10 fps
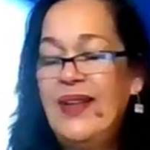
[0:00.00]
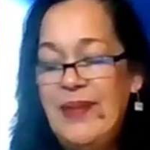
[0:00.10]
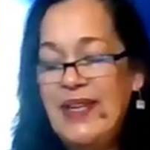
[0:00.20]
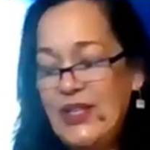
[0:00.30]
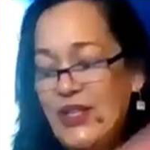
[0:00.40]

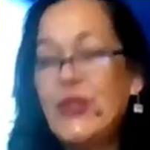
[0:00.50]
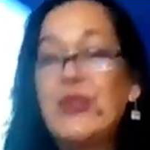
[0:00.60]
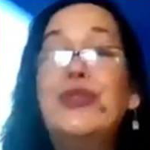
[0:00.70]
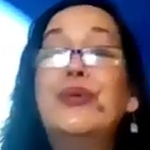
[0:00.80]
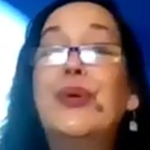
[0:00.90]
Let me get
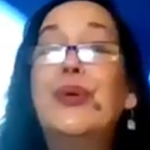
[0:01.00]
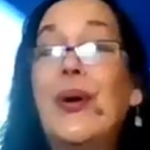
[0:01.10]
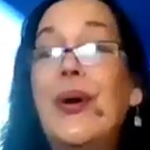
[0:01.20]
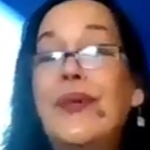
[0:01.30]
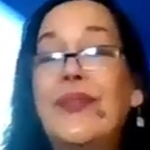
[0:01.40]
your two
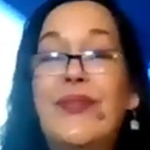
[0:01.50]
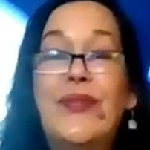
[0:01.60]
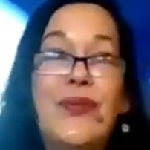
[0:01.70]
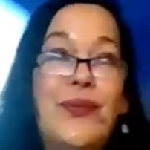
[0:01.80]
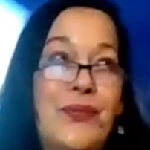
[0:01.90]

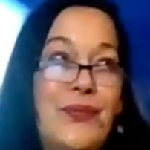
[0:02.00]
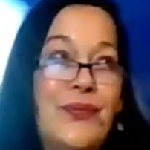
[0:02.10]
cards.